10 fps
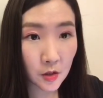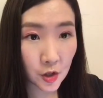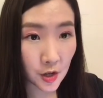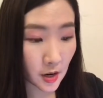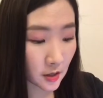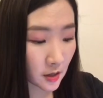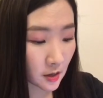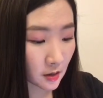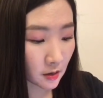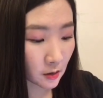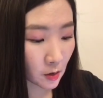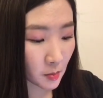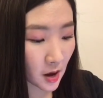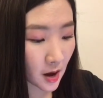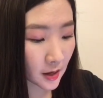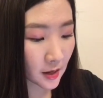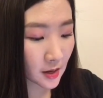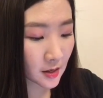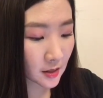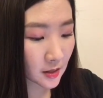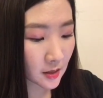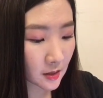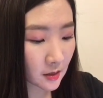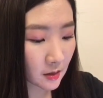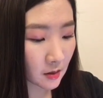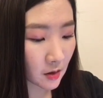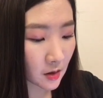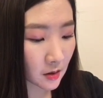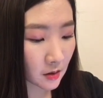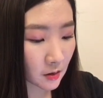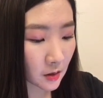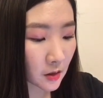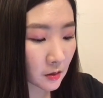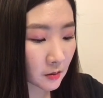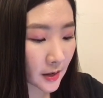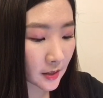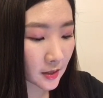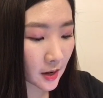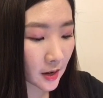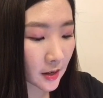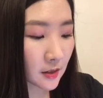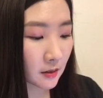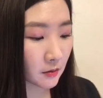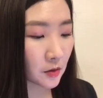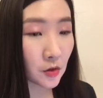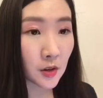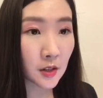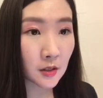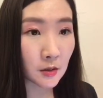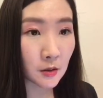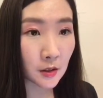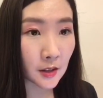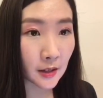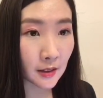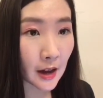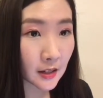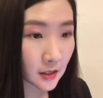And she has a little pocket on her right side of the dress, so it'll look like